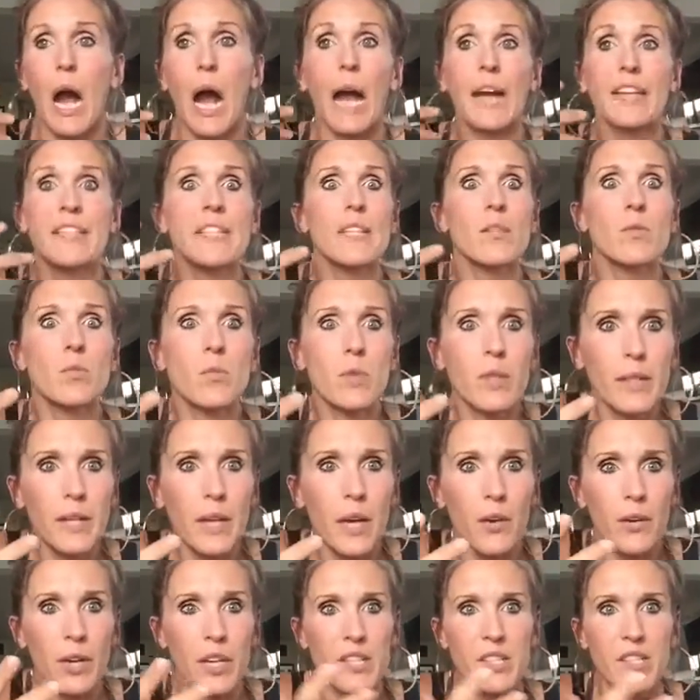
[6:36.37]
I didn't work
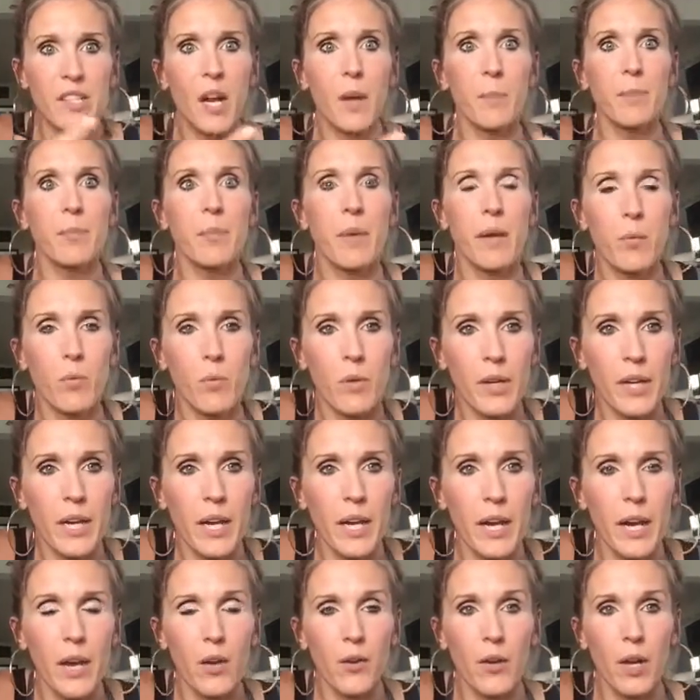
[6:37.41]
out. I stopped my
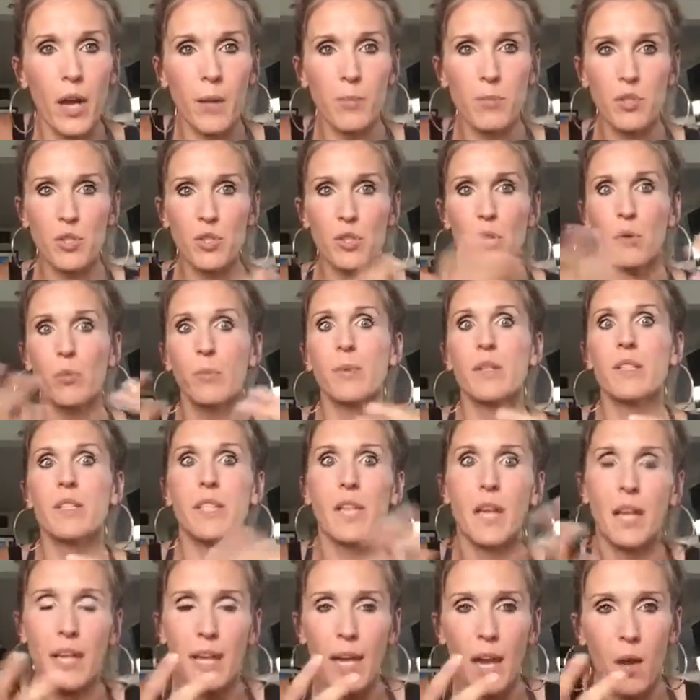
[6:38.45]
working out. I'm so
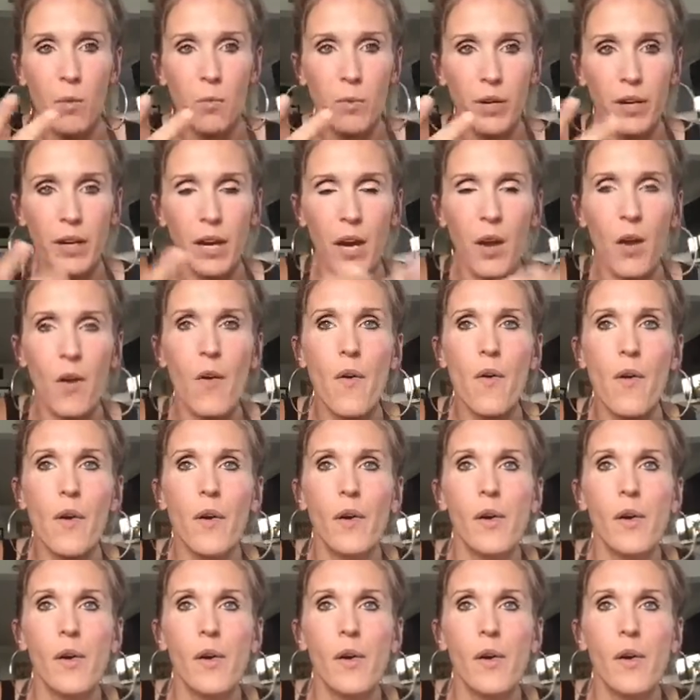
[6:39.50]
busy, I can't work out.